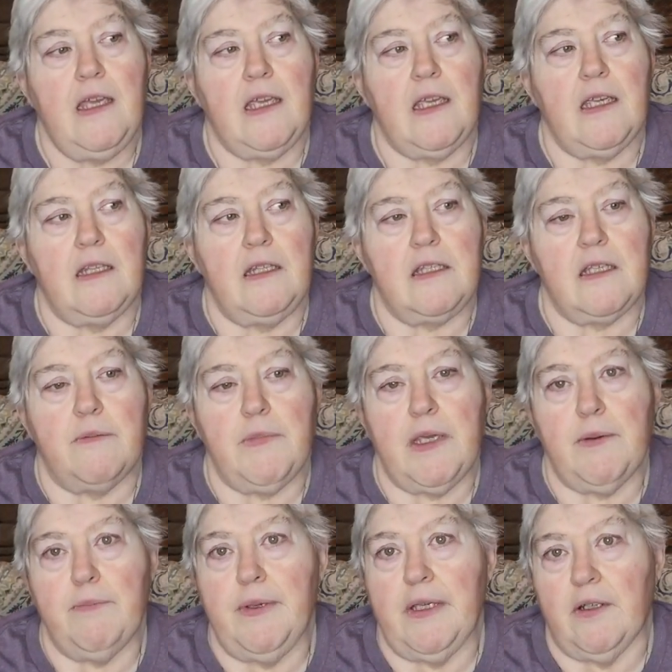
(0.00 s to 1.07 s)
He had sent me
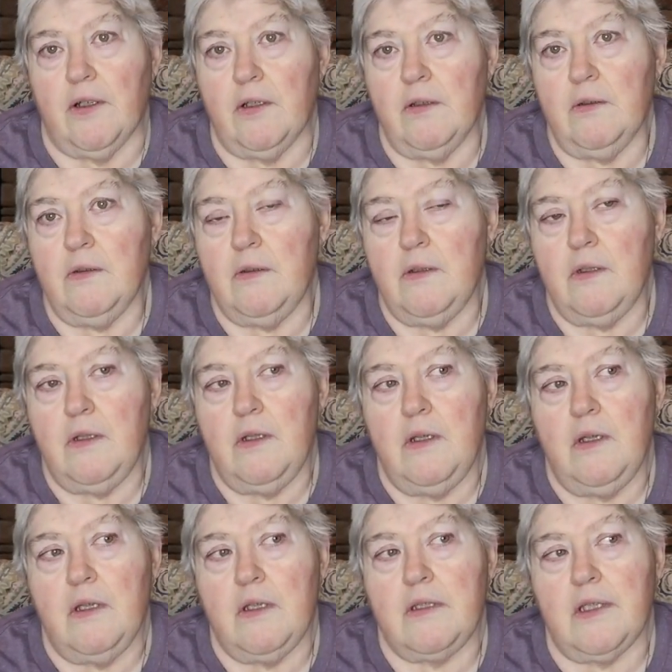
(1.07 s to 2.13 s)
a bill
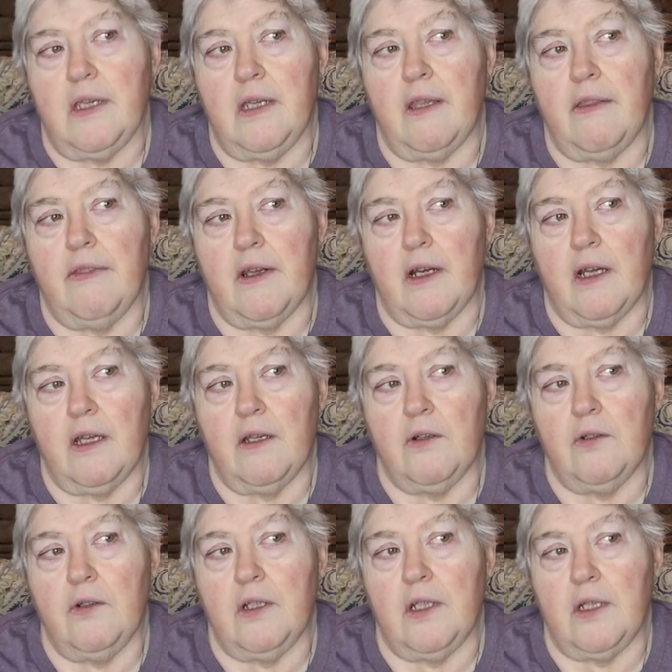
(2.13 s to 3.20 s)
saying that I
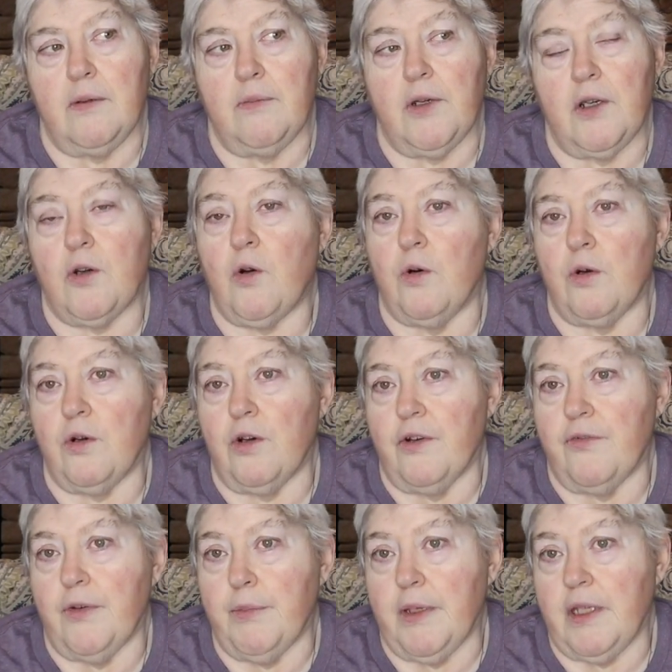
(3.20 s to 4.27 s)
owed him a quarter
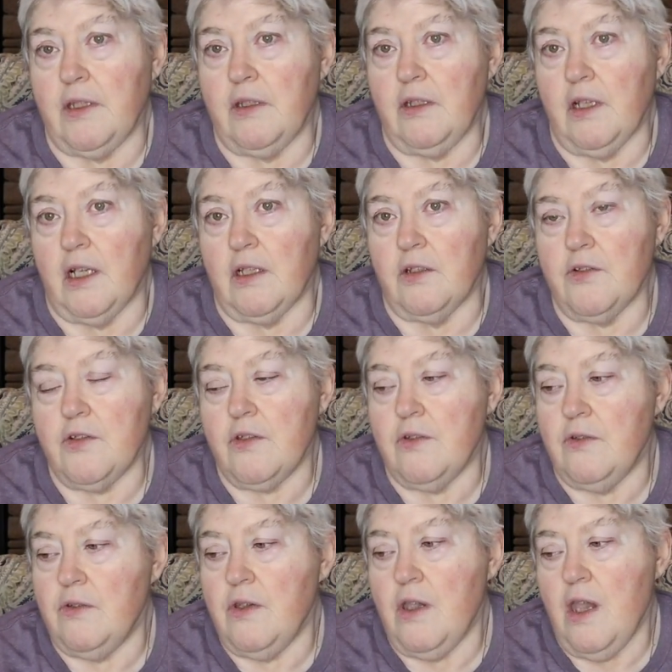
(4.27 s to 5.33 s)
of a million dollars.
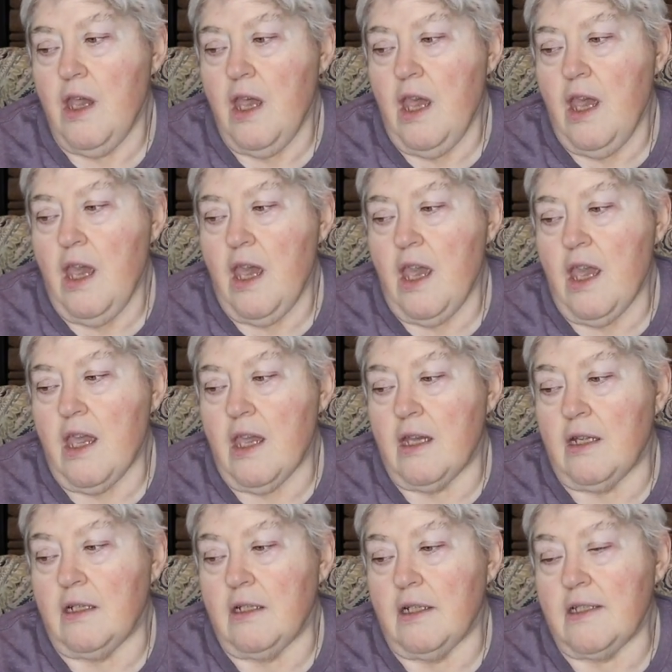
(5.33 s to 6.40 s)

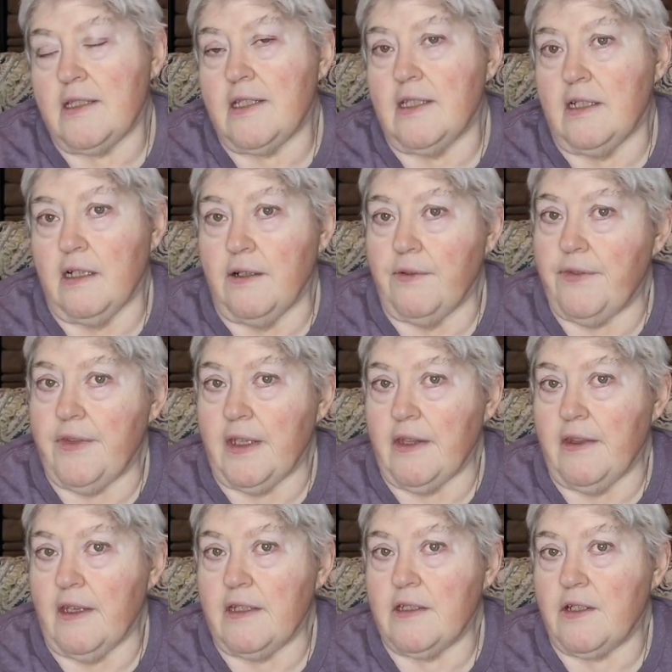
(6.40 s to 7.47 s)
And I said, I don't think
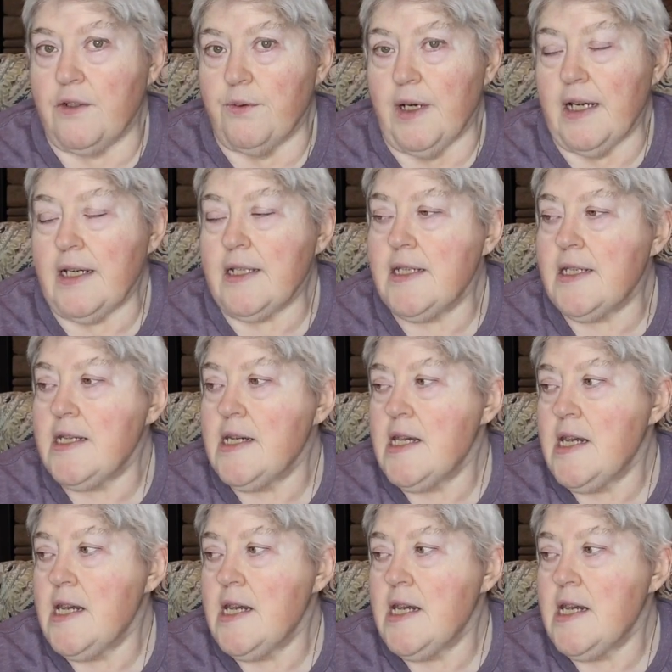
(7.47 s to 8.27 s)
that's correct.